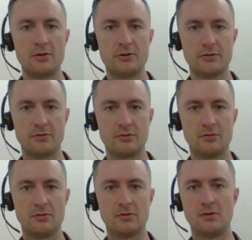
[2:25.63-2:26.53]

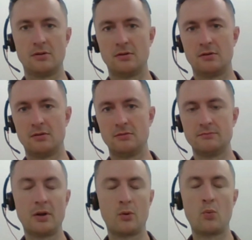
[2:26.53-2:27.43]
to
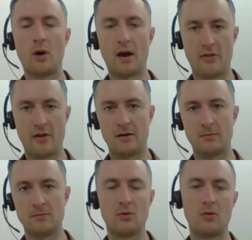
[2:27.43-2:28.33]
acquire
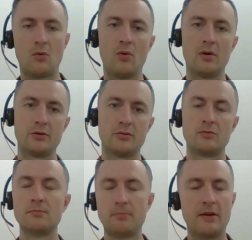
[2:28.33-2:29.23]
them or
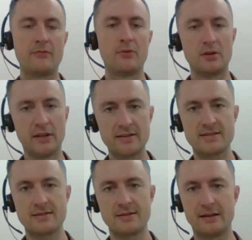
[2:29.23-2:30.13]
to pay for
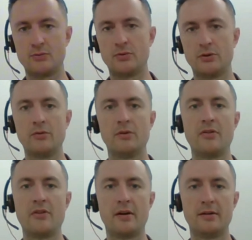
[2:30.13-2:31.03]
clicks as we do
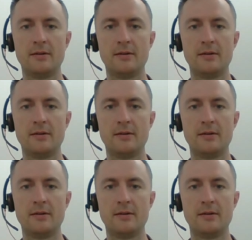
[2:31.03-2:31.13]
in there.